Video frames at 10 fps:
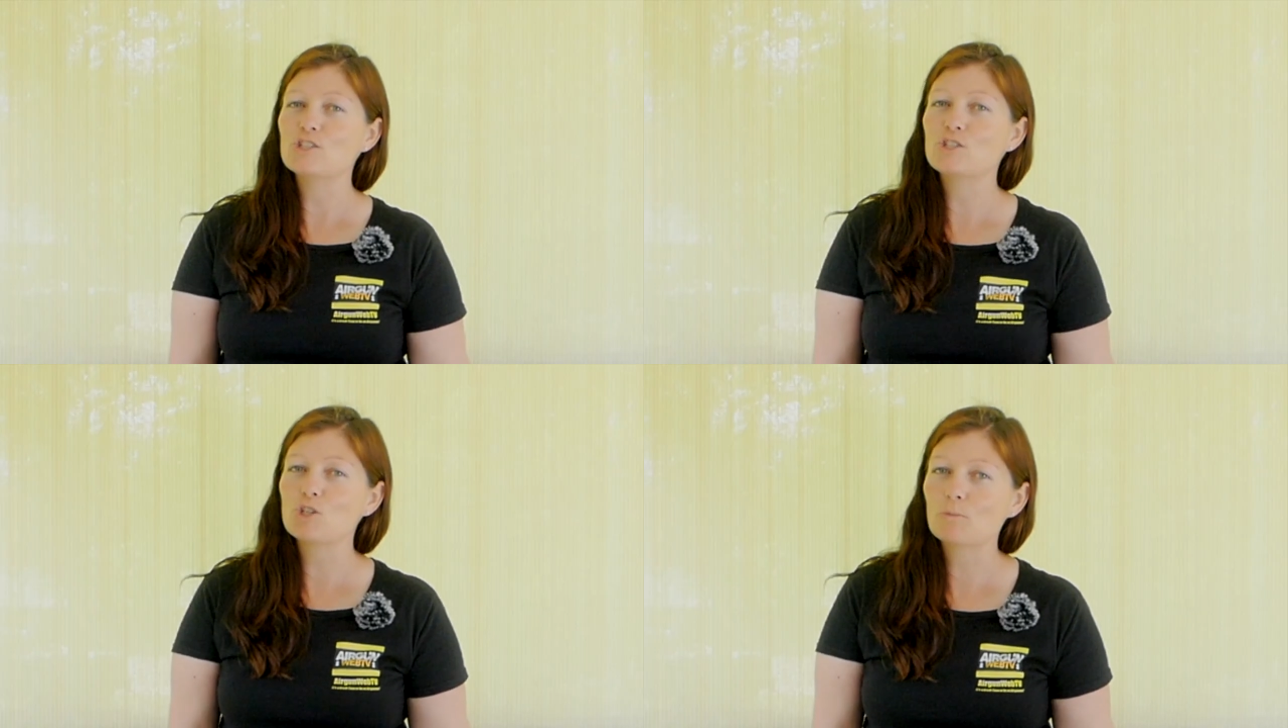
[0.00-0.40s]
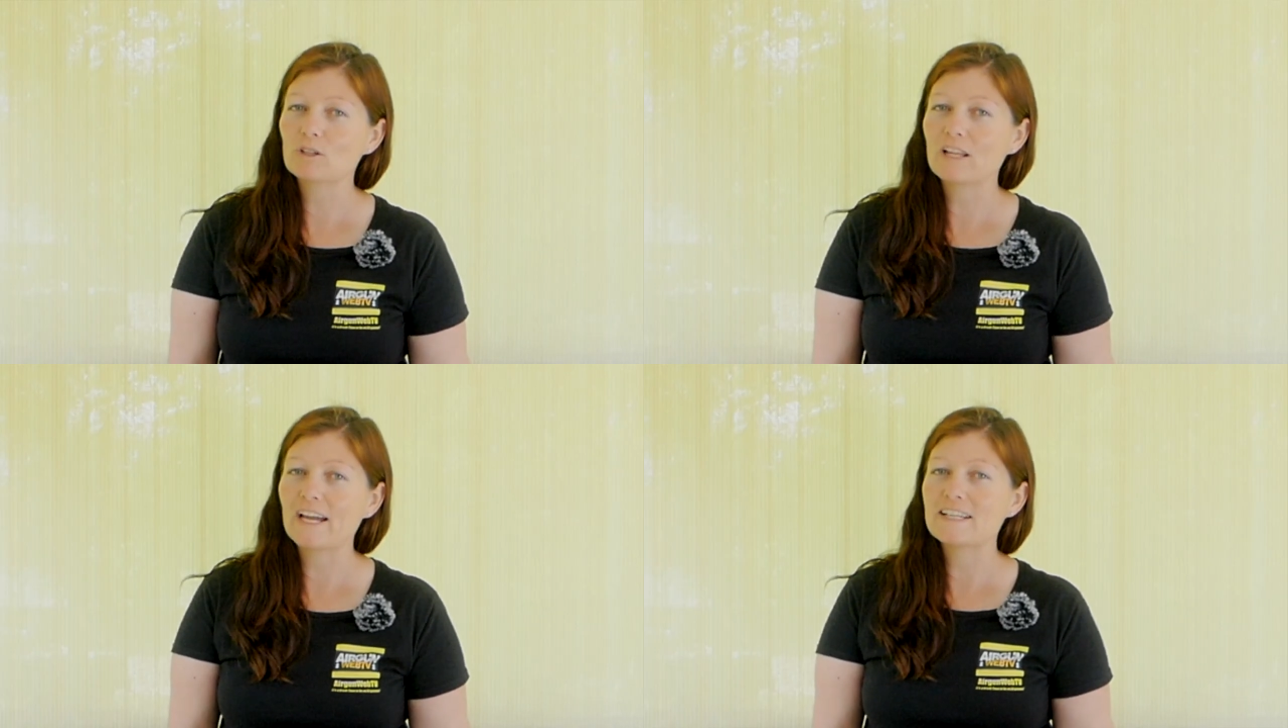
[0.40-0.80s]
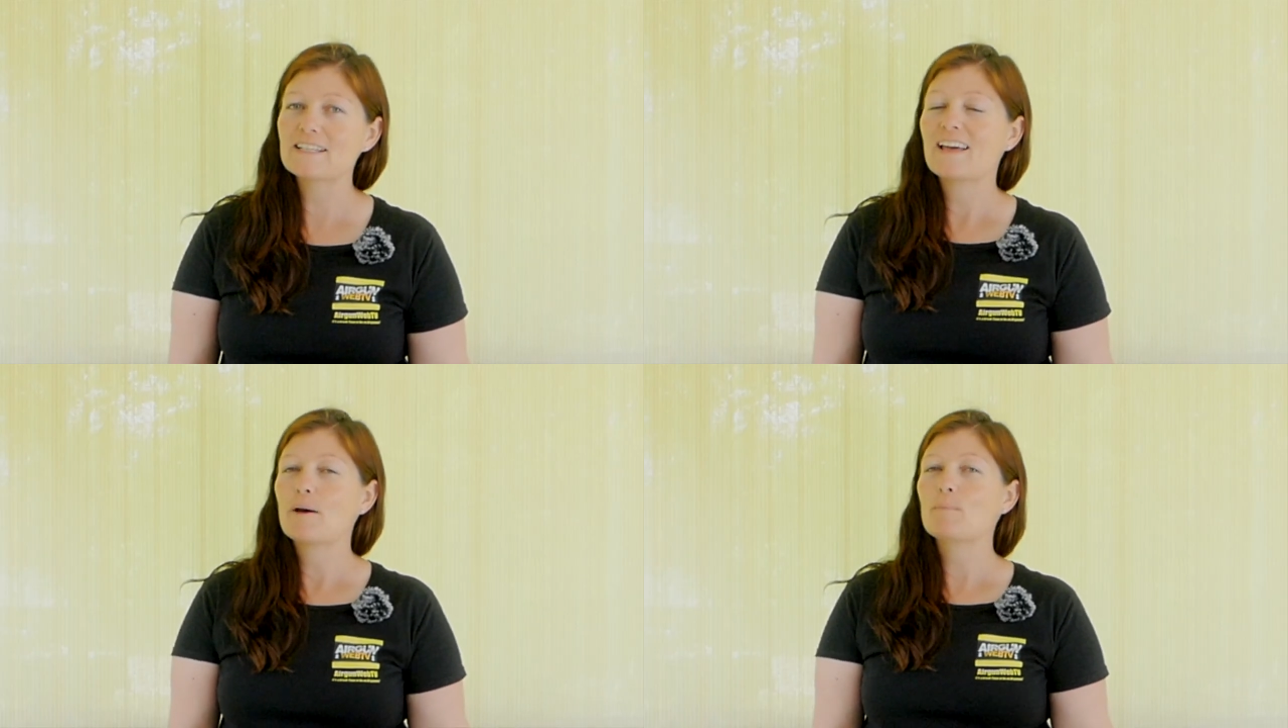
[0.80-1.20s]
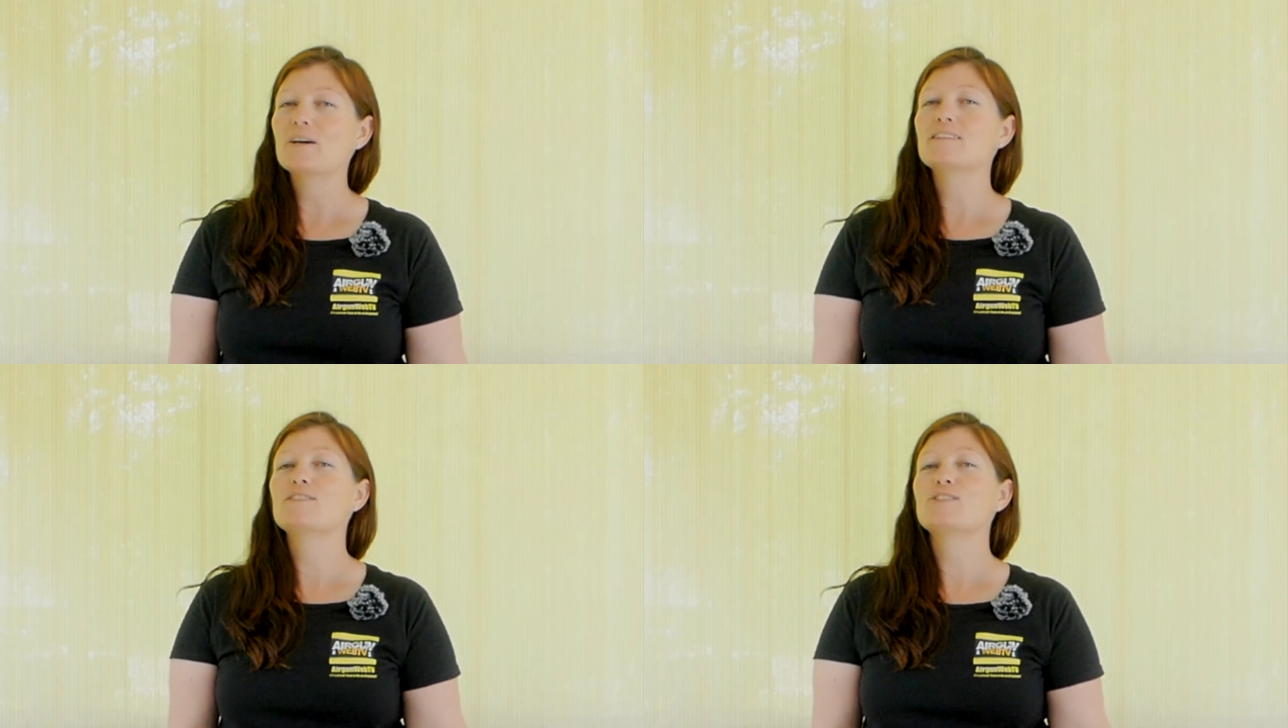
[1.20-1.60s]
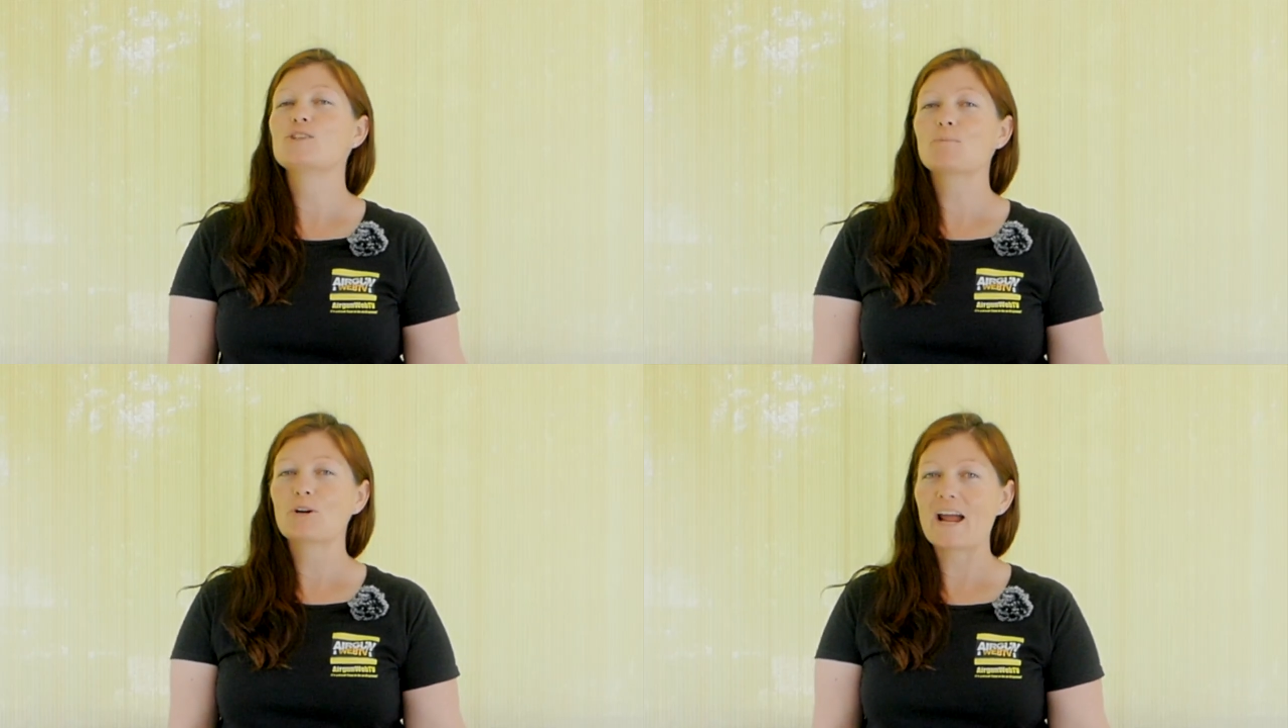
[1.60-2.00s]
Super light, but
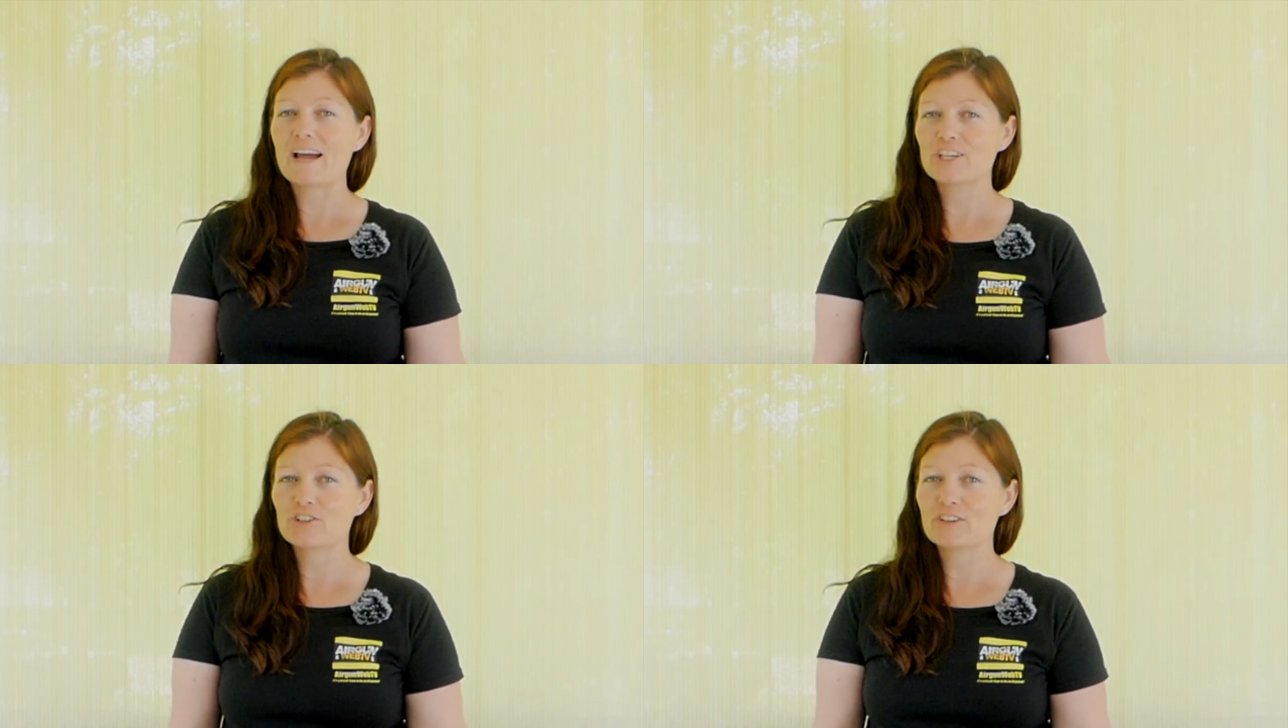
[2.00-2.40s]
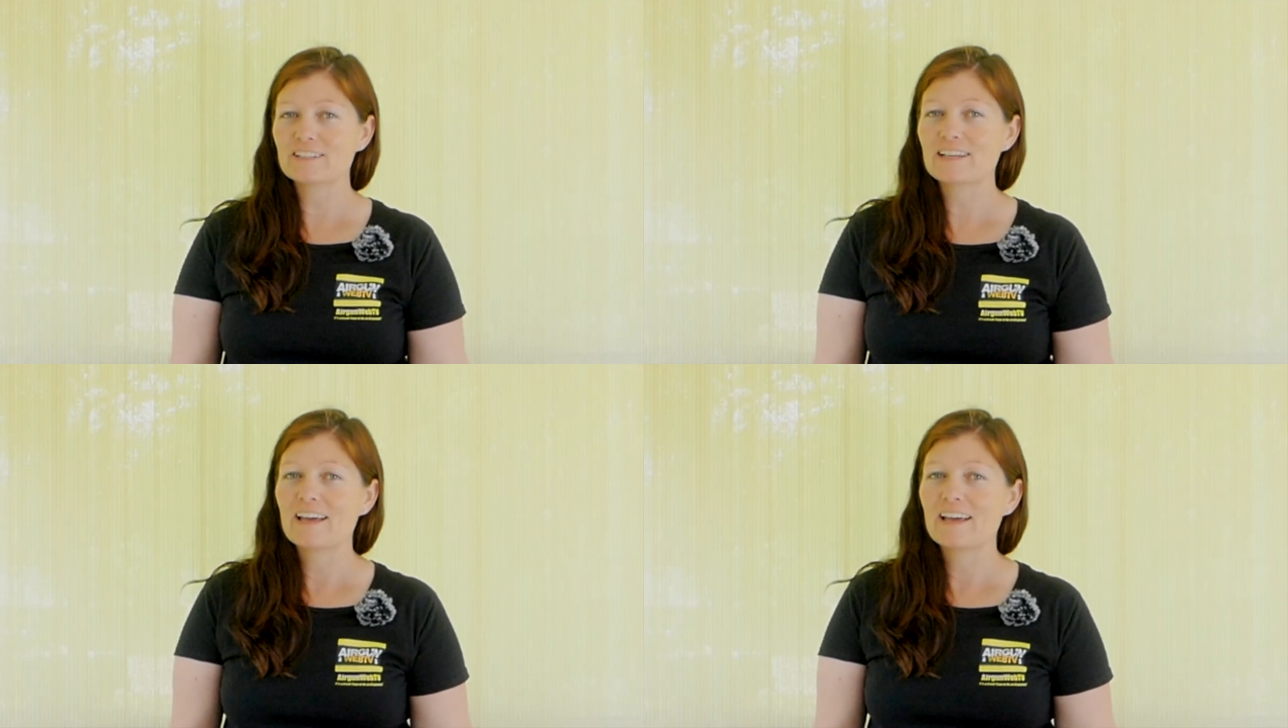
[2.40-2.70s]
super accurate,